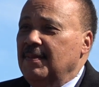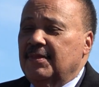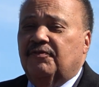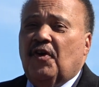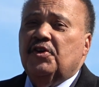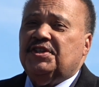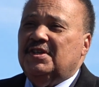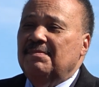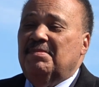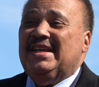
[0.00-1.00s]
the
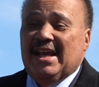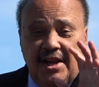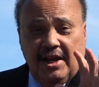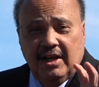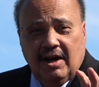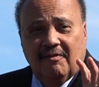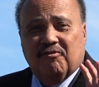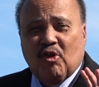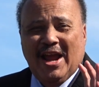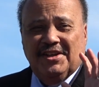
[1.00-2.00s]
first beginning
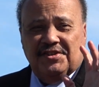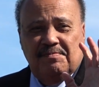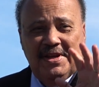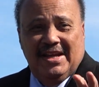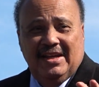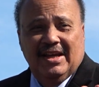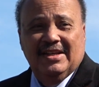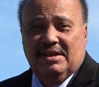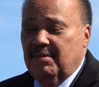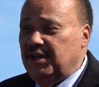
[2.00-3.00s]
of rights being
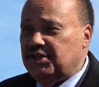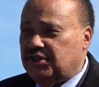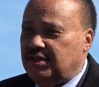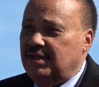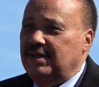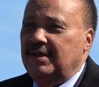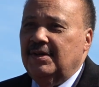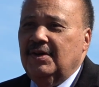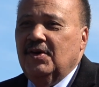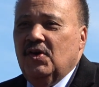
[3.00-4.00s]
diminished
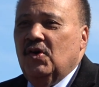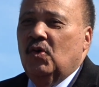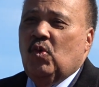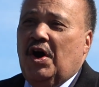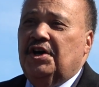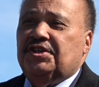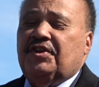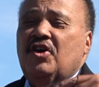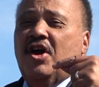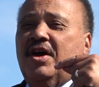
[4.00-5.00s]
was